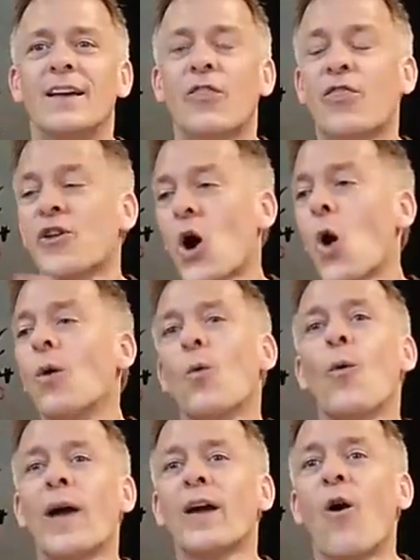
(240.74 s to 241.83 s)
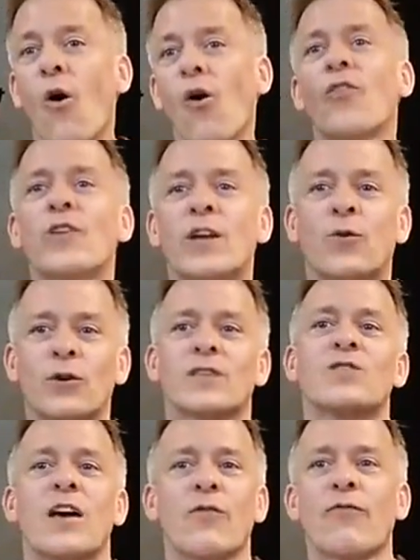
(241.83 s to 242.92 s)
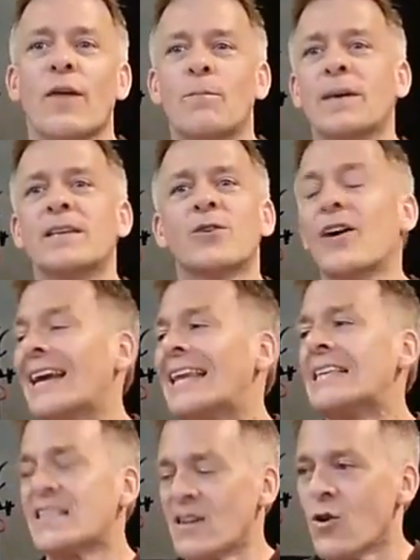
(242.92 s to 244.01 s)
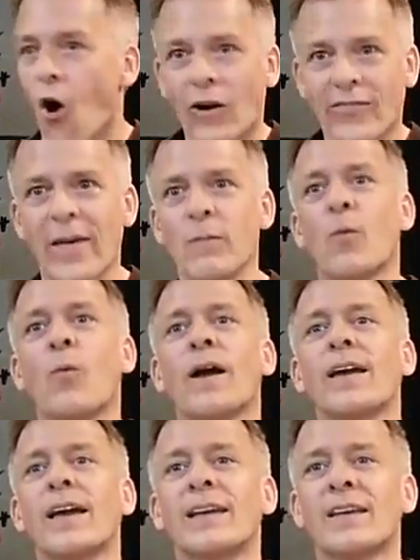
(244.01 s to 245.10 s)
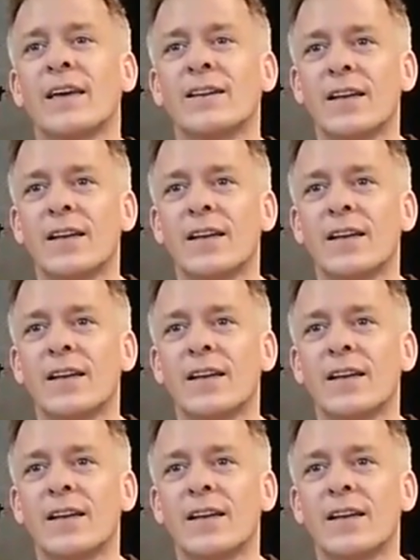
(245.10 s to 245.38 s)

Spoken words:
throw away all the recordings you have of that piece, or at least lock them away, and